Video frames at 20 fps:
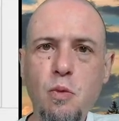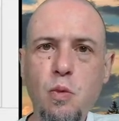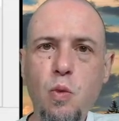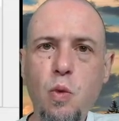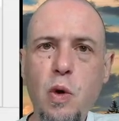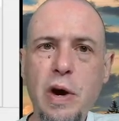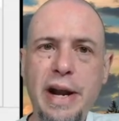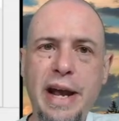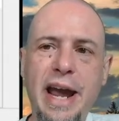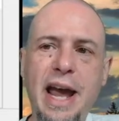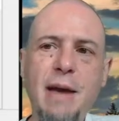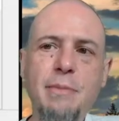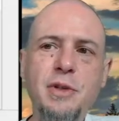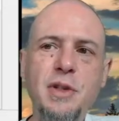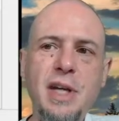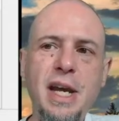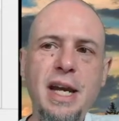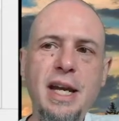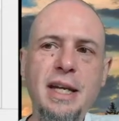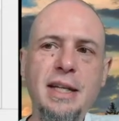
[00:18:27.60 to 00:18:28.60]
what I am
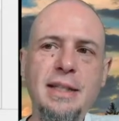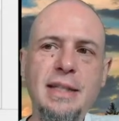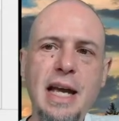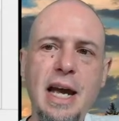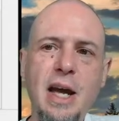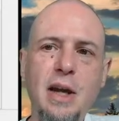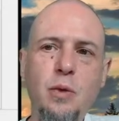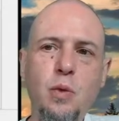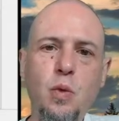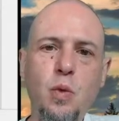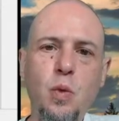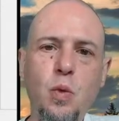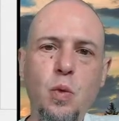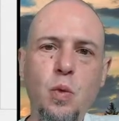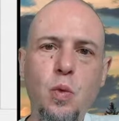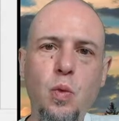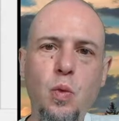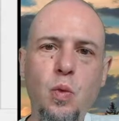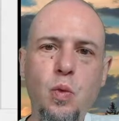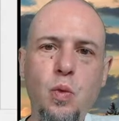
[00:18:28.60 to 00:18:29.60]
saying is that,
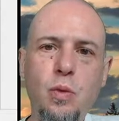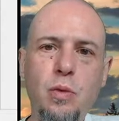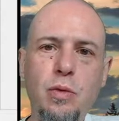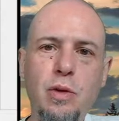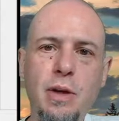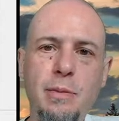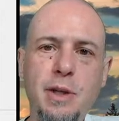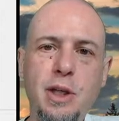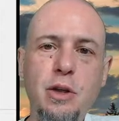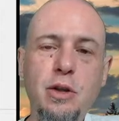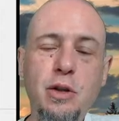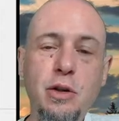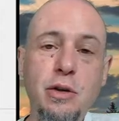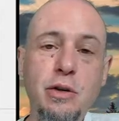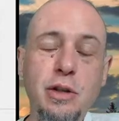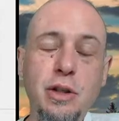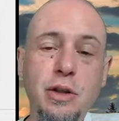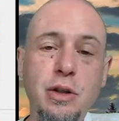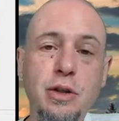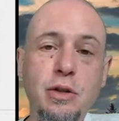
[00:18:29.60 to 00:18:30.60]
I mean, you should
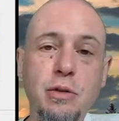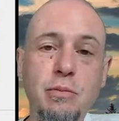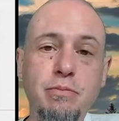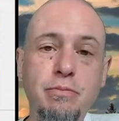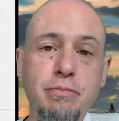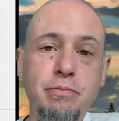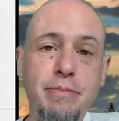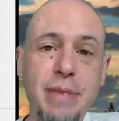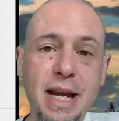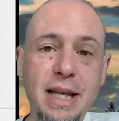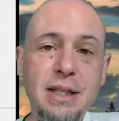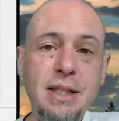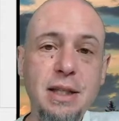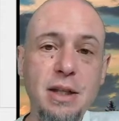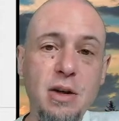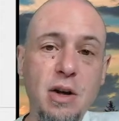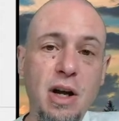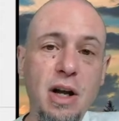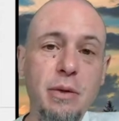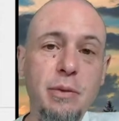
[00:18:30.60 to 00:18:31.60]
you should basically
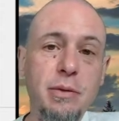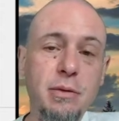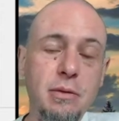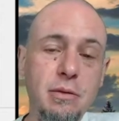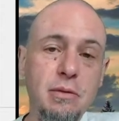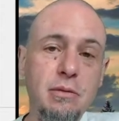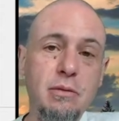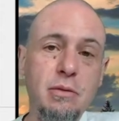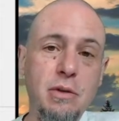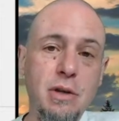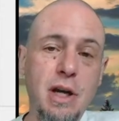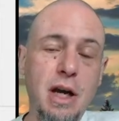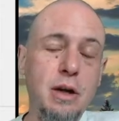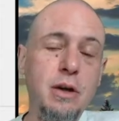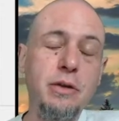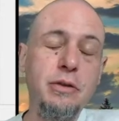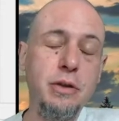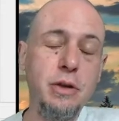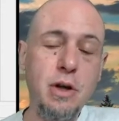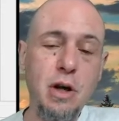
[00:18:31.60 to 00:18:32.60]
all. I don't know
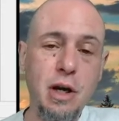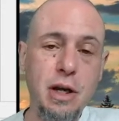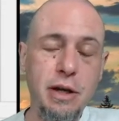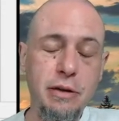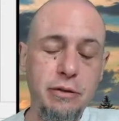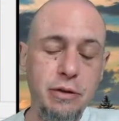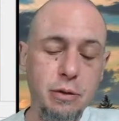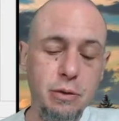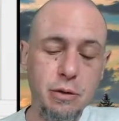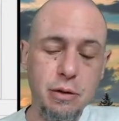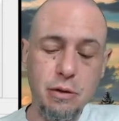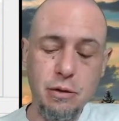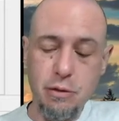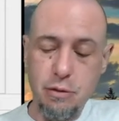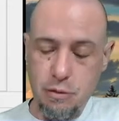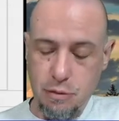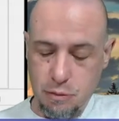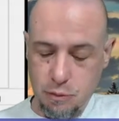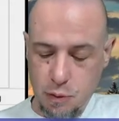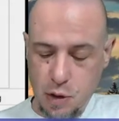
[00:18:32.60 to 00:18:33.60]
if you caught if you were
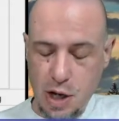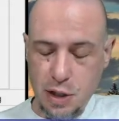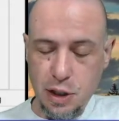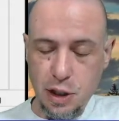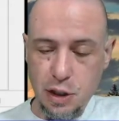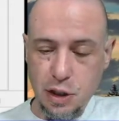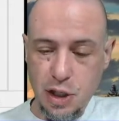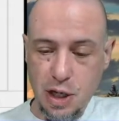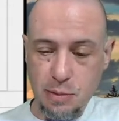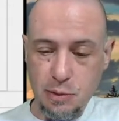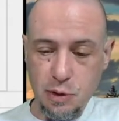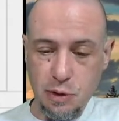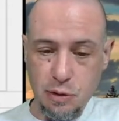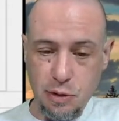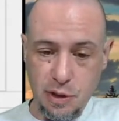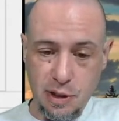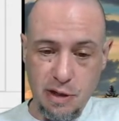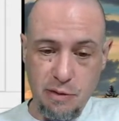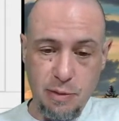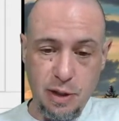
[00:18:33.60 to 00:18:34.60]
watching James Shore
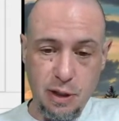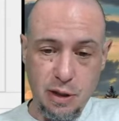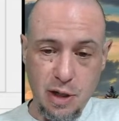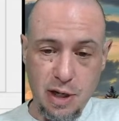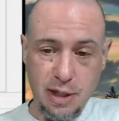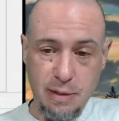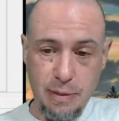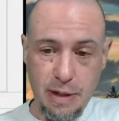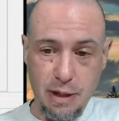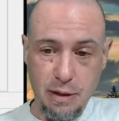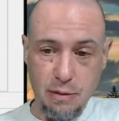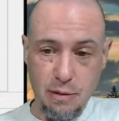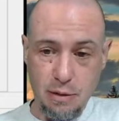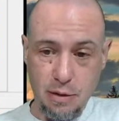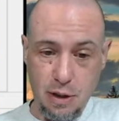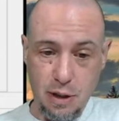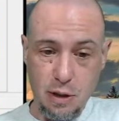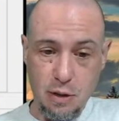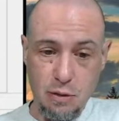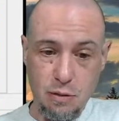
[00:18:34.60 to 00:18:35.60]
stuff, but he talks about
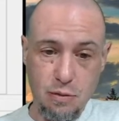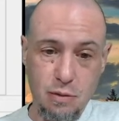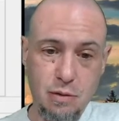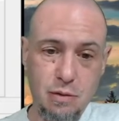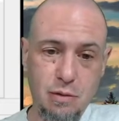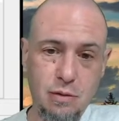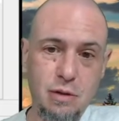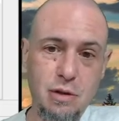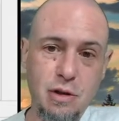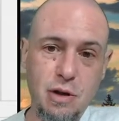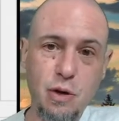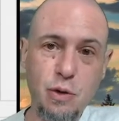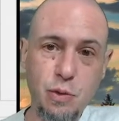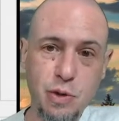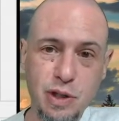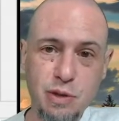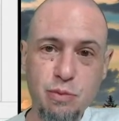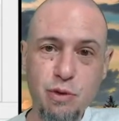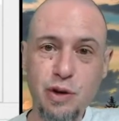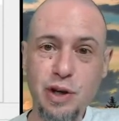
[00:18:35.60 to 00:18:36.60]
you know code
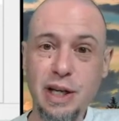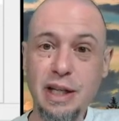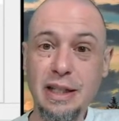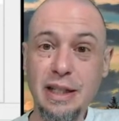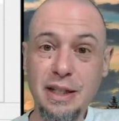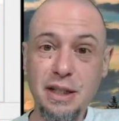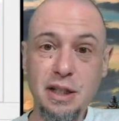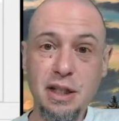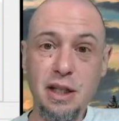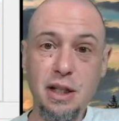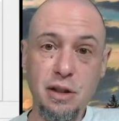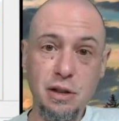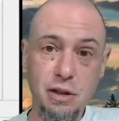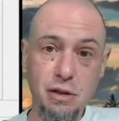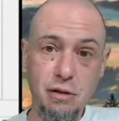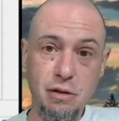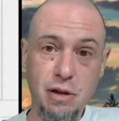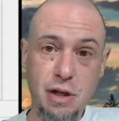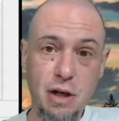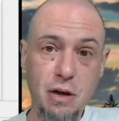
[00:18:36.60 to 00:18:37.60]
whispering and listening to
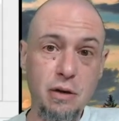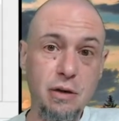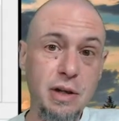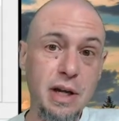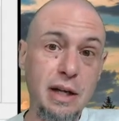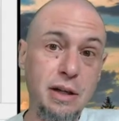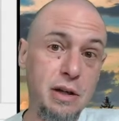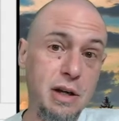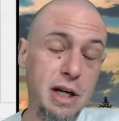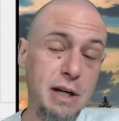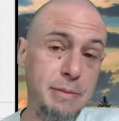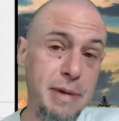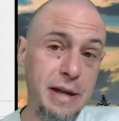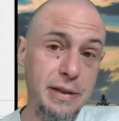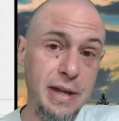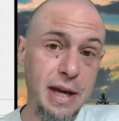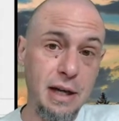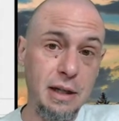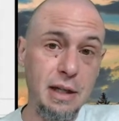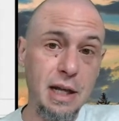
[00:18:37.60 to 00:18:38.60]
your code, and I talk about
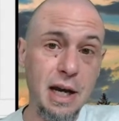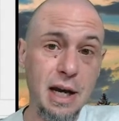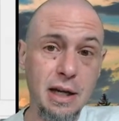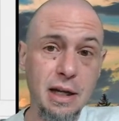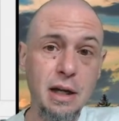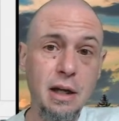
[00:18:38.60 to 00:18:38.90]
that a lot